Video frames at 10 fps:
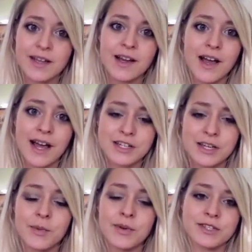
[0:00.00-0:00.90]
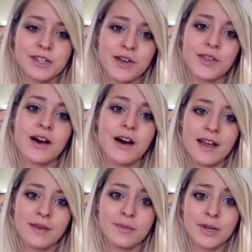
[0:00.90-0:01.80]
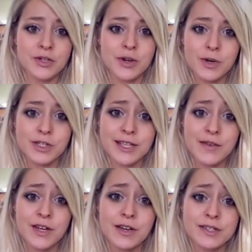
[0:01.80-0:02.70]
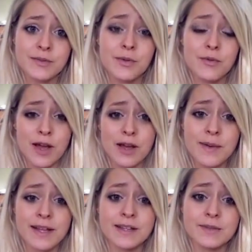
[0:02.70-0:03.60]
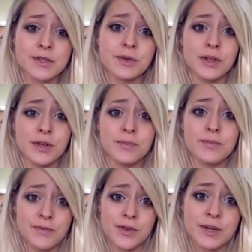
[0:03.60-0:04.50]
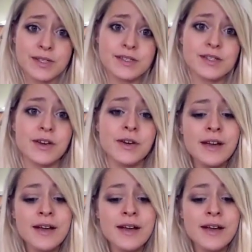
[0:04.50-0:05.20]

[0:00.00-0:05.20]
Like, I actually want to know that I enjoy watching their videos and would recommend them to all you viewers. So